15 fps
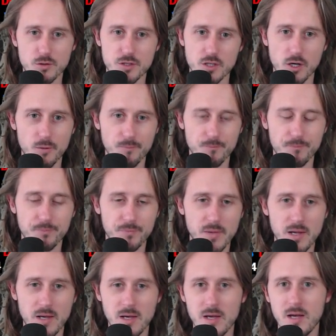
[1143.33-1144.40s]
So
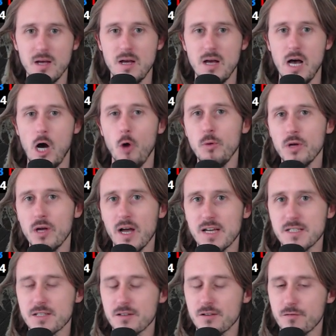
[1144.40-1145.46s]
I hope you
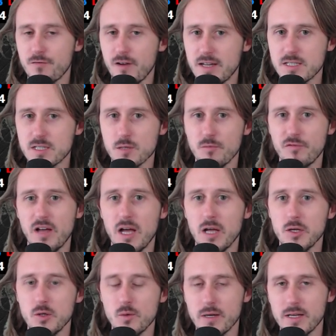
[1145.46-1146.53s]
guys find some
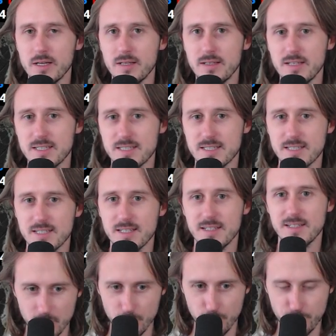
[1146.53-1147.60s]
value in this
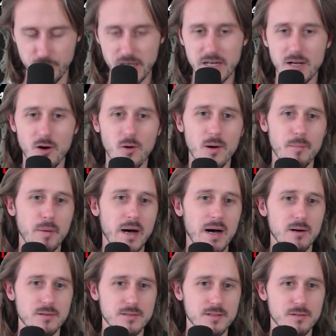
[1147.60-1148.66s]
video
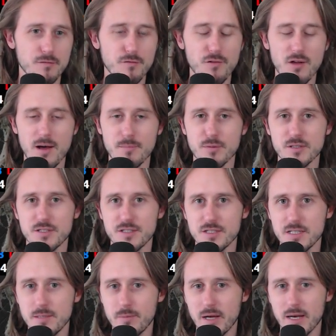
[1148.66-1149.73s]
about flop
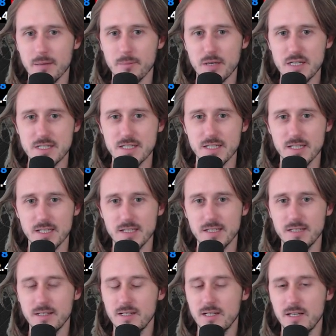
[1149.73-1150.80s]
c-betting
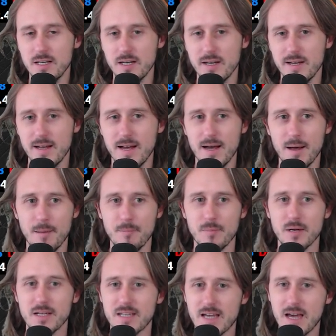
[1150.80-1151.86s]
basically.
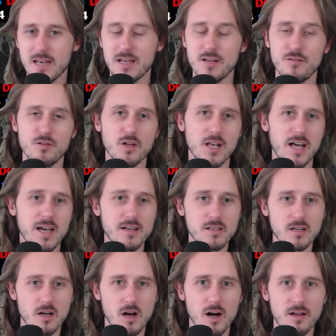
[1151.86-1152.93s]
Again, if you like
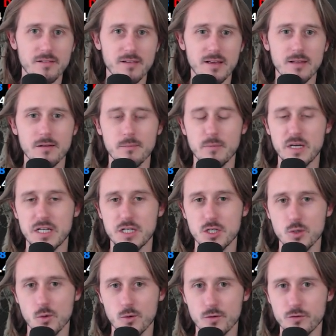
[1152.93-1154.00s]
the content, make
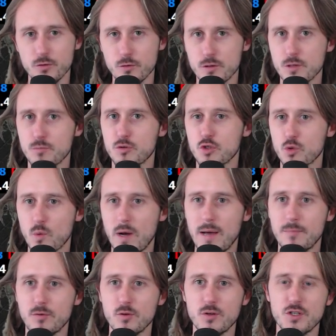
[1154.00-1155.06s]
sure to
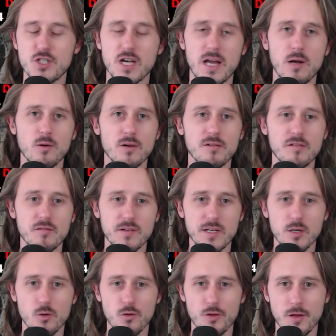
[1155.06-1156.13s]
subscribe to the channel, give the
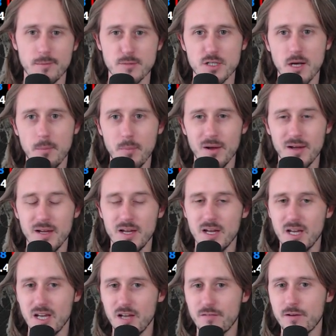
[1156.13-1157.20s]
video a thumbs up.
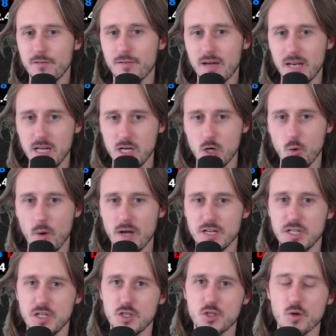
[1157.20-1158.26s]
If you have any
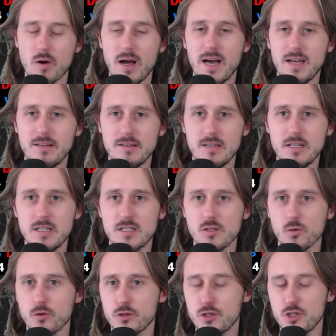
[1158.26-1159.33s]
questions or ideas
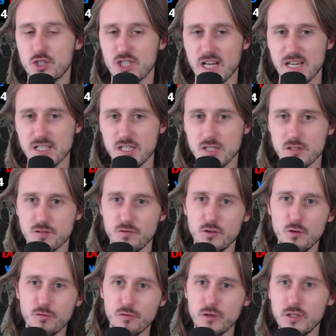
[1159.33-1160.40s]
or suggestions,
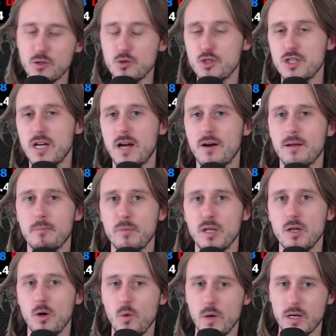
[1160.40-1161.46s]
feel free to share them
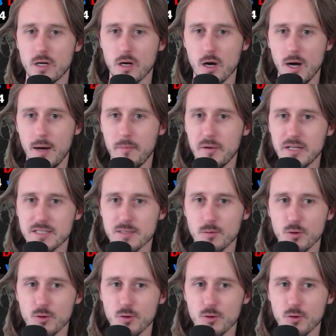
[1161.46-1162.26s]
below in the comments.